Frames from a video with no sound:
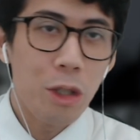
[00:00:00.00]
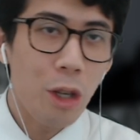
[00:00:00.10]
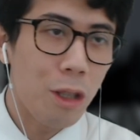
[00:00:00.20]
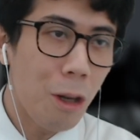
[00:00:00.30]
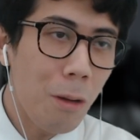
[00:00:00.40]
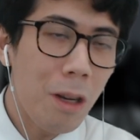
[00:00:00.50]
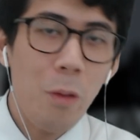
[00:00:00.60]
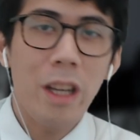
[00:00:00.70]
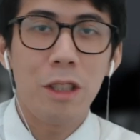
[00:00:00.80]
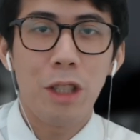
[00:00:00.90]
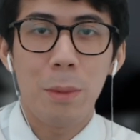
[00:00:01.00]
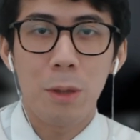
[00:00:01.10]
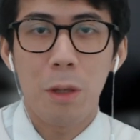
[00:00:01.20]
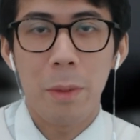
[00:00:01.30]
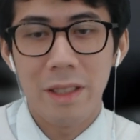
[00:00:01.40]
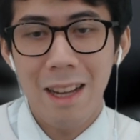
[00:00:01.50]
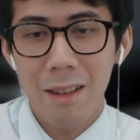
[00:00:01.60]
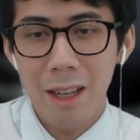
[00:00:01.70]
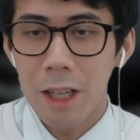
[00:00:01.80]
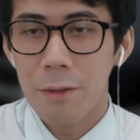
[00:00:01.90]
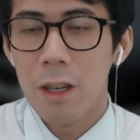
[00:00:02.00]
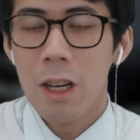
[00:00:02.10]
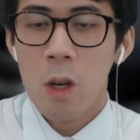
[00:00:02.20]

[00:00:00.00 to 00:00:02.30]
So the long-awaited Shibaswap is now live.